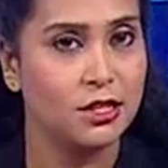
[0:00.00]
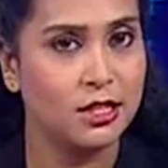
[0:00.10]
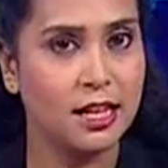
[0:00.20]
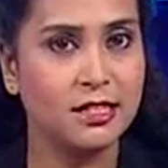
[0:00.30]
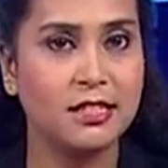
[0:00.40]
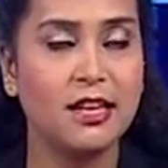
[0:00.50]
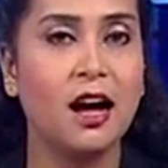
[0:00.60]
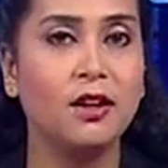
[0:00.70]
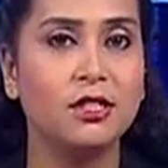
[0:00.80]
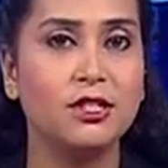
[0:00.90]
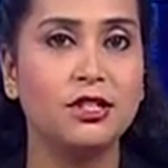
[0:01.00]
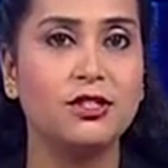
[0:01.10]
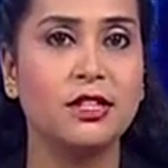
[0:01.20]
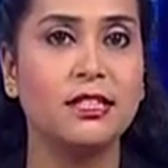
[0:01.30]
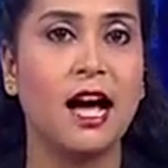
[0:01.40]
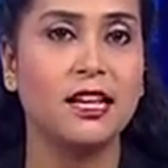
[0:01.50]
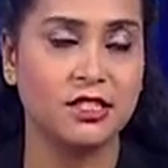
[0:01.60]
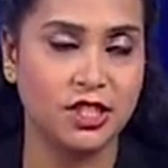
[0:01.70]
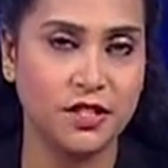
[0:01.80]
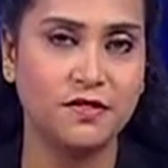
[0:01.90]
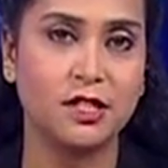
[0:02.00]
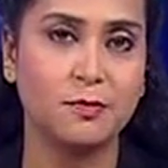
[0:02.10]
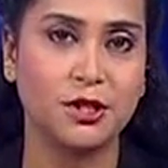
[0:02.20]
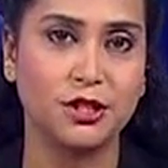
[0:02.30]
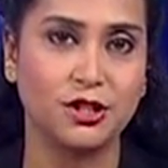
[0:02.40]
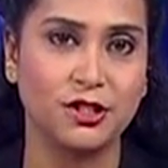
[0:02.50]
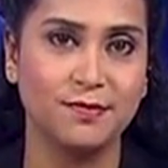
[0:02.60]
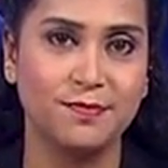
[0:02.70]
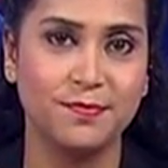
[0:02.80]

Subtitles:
So let's see how this district has achieved this position.